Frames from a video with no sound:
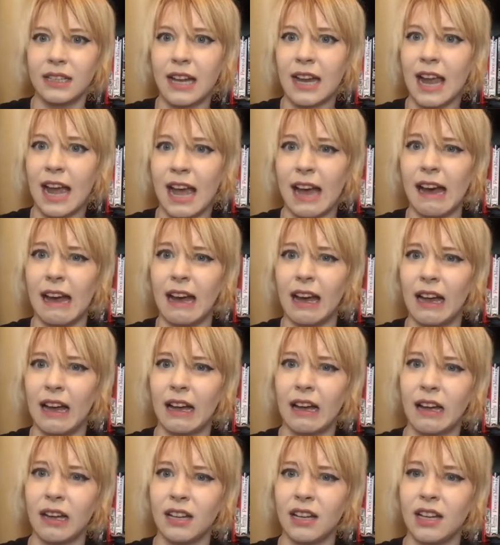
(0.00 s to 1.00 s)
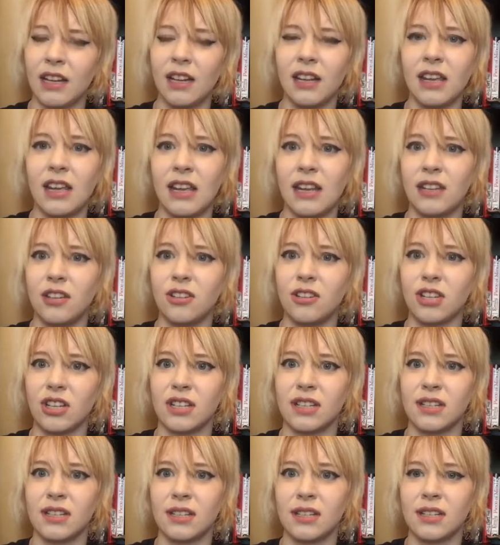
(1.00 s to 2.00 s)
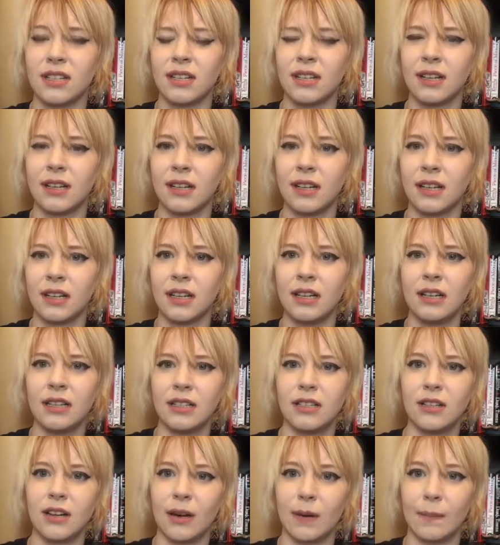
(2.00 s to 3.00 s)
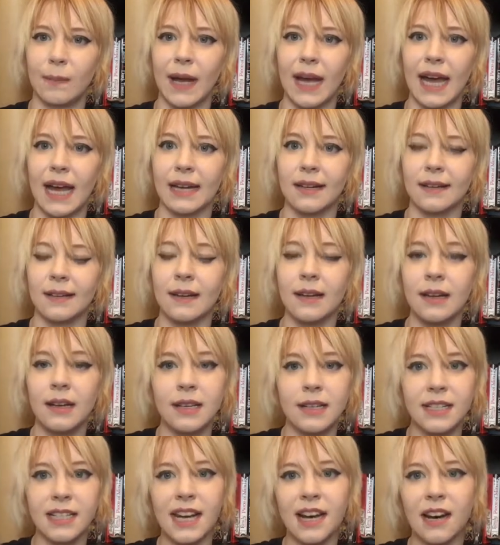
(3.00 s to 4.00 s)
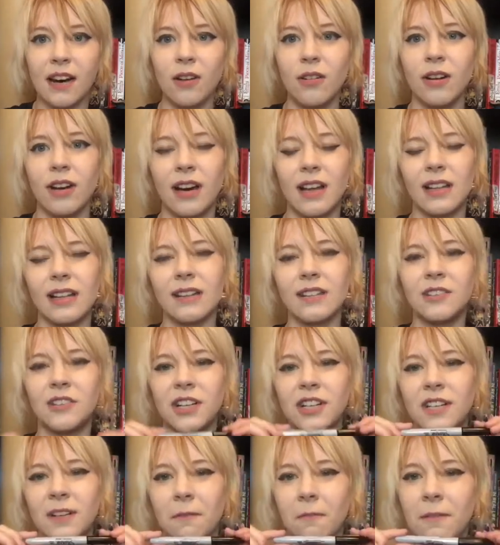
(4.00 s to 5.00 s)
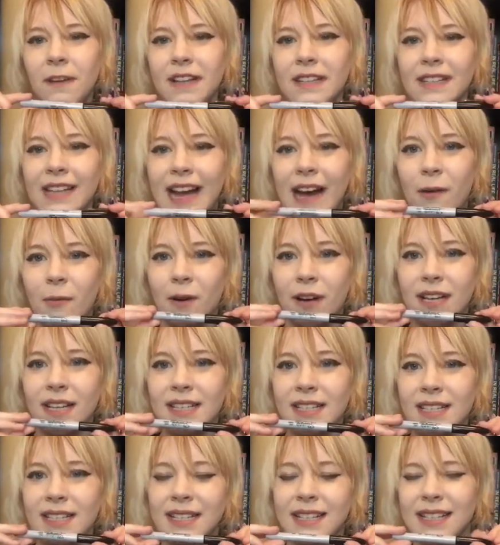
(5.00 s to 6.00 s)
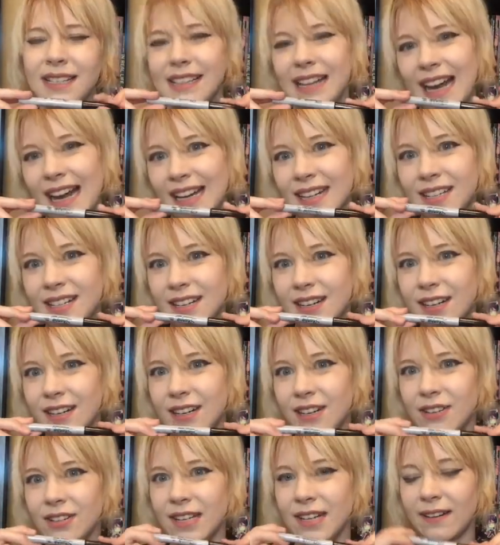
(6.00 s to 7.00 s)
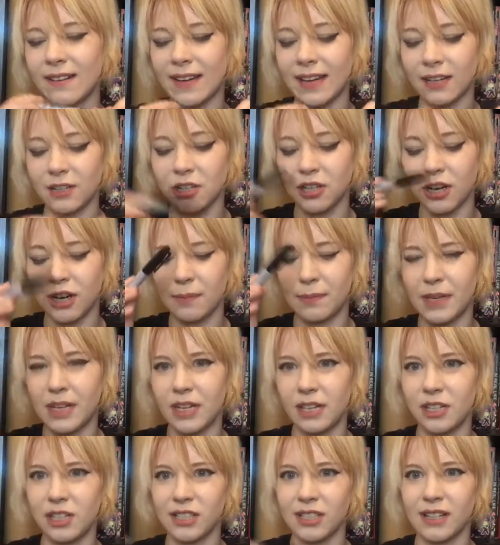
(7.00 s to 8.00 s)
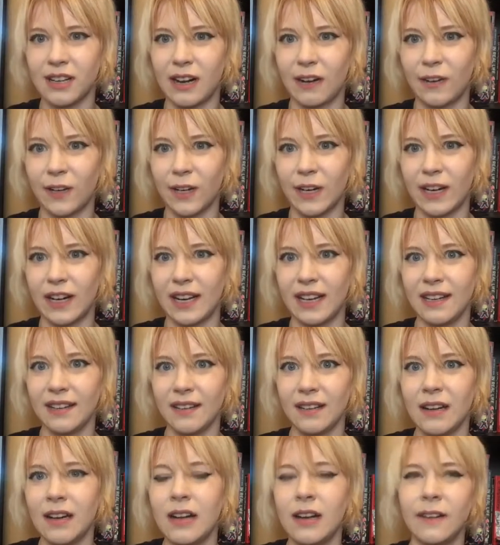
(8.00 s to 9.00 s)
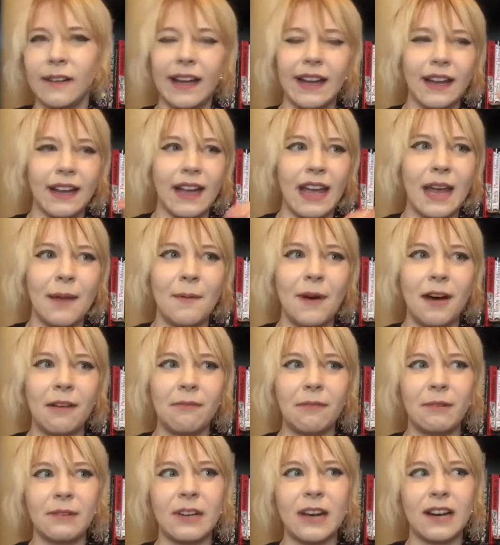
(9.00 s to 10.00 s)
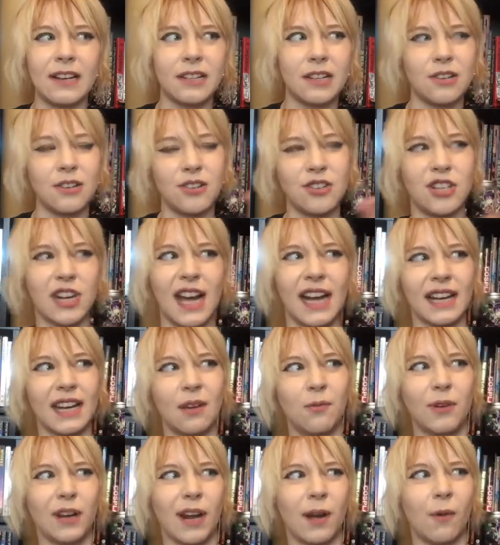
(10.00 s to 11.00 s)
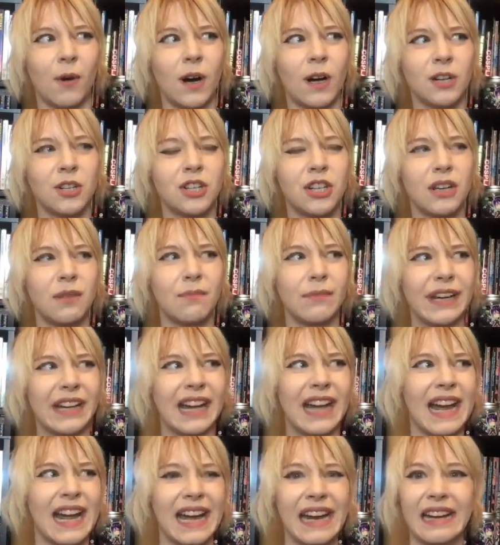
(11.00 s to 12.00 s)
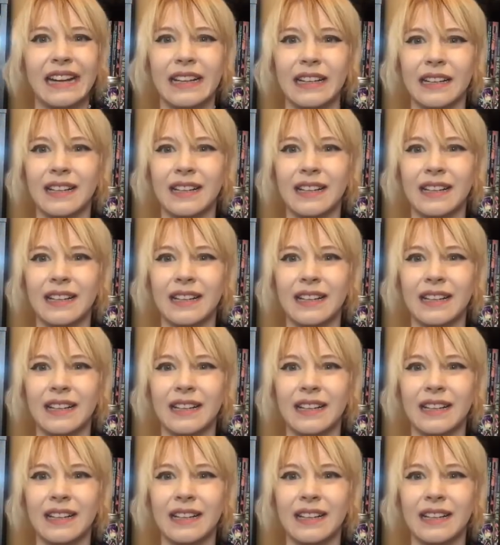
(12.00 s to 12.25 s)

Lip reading: yeah, it just turned bad. So, a little trick to fix that was I started using like a Sharpie to just color it in. Like it came off of Yato's jacket when I washed it, but hey,